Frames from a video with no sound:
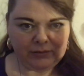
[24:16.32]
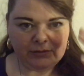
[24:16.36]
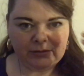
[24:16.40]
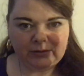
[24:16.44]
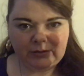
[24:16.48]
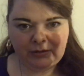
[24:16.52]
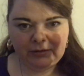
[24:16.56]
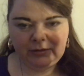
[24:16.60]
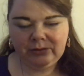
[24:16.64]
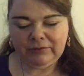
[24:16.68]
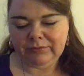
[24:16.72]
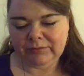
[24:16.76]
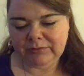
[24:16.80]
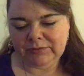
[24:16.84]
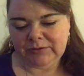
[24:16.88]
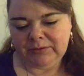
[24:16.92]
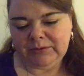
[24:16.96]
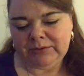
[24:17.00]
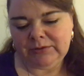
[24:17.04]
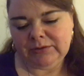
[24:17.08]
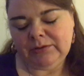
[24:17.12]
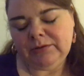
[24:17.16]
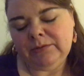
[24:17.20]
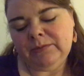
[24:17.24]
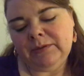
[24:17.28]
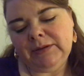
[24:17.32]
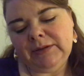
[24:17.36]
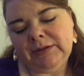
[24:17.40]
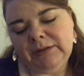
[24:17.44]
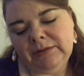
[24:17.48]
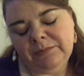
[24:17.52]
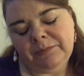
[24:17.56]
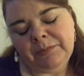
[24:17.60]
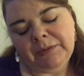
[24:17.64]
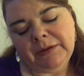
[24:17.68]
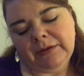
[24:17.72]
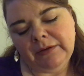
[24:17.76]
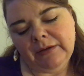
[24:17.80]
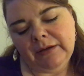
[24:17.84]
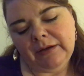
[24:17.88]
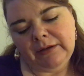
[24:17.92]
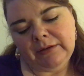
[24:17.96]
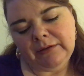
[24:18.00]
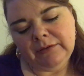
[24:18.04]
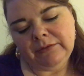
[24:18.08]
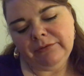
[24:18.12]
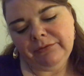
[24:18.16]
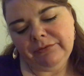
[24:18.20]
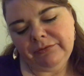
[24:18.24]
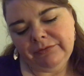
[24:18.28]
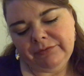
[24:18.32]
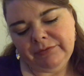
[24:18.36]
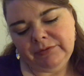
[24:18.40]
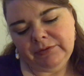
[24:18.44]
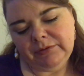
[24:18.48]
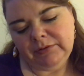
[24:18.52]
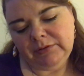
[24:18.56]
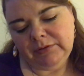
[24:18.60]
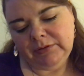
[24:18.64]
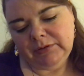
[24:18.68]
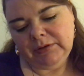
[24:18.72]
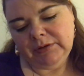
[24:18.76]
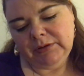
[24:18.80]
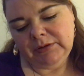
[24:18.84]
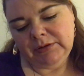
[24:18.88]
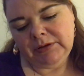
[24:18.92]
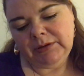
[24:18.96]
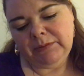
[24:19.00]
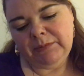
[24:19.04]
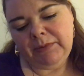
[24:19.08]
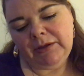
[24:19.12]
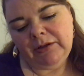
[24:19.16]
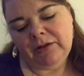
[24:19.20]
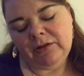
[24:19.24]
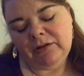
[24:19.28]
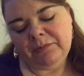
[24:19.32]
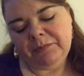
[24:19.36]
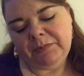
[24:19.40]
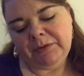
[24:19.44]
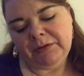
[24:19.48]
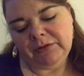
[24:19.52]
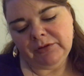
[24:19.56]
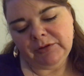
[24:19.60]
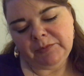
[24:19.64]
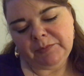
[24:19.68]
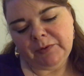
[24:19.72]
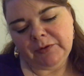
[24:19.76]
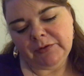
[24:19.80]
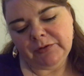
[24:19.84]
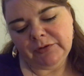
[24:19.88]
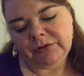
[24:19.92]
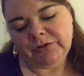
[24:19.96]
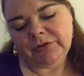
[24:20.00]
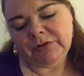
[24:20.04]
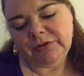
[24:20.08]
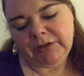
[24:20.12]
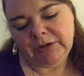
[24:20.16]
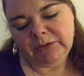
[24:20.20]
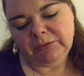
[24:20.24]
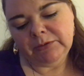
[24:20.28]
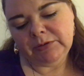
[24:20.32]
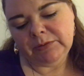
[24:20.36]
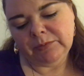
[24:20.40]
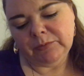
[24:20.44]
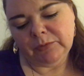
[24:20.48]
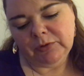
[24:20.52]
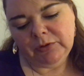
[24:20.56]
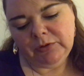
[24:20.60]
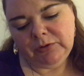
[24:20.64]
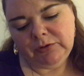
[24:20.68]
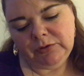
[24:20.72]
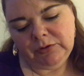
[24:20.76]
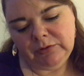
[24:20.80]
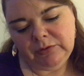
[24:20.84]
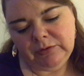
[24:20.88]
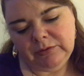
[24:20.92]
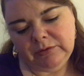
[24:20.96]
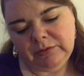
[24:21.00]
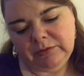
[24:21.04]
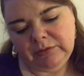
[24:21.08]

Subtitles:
kind of, so I don't know whether you've been kind of, they may not have been responding to you as much,